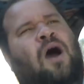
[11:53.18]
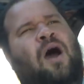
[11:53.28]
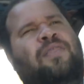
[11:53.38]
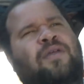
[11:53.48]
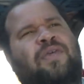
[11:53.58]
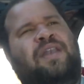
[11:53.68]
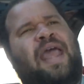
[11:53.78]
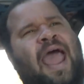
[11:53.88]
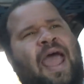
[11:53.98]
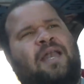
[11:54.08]
other than
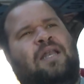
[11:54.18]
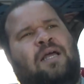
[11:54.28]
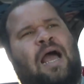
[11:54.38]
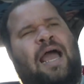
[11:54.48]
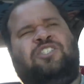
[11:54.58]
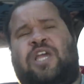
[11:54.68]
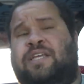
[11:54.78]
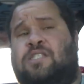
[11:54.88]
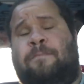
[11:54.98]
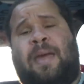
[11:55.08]
that, I
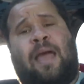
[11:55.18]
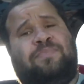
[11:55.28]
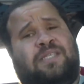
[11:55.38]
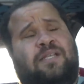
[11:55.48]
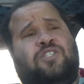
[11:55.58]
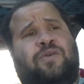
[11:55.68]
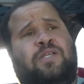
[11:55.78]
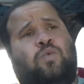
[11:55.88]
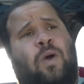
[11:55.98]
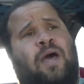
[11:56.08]
changed the map sensor
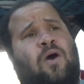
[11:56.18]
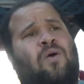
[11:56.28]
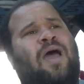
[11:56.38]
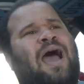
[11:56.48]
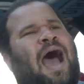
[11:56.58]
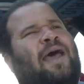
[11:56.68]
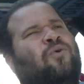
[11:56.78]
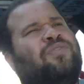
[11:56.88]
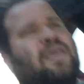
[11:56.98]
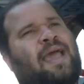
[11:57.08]
as well. I
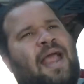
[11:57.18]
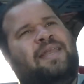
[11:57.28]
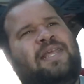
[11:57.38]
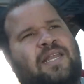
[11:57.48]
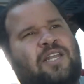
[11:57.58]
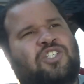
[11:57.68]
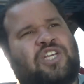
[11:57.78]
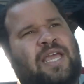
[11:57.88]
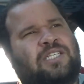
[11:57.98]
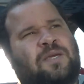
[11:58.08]
don't think I needed to
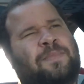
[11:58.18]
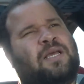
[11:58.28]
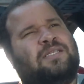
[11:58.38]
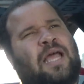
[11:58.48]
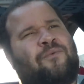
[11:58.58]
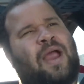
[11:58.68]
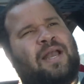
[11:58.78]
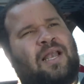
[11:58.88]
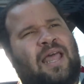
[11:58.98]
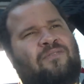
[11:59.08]
change it because I
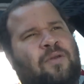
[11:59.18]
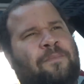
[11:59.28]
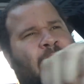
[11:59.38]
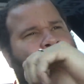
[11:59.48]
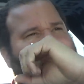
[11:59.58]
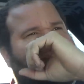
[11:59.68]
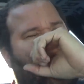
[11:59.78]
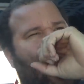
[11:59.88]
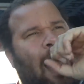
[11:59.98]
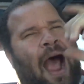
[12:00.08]
ran 11 pounds.
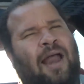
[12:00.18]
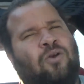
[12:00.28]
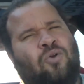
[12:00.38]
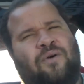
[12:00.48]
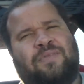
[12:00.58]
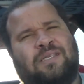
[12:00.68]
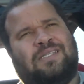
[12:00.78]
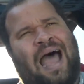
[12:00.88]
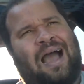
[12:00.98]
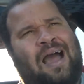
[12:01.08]
I don't know if the
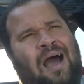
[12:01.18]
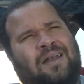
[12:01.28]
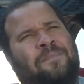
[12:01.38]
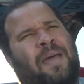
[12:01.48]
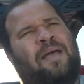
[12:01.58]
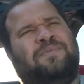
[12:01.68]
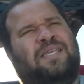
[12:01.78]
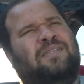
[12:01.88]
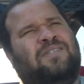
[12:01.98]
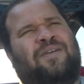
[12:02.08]
stock Honda map
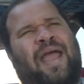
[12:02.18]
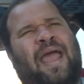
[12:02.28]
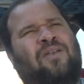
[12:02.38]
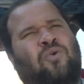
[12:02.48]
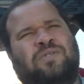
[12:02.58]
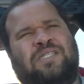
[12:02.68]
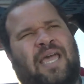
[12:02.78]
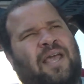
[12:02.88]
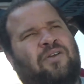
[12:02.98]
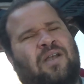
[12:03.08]
sensor handles
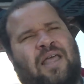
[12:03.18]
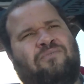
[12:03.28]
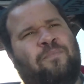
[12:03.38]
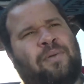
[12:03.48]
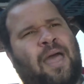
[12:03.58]
10 or 11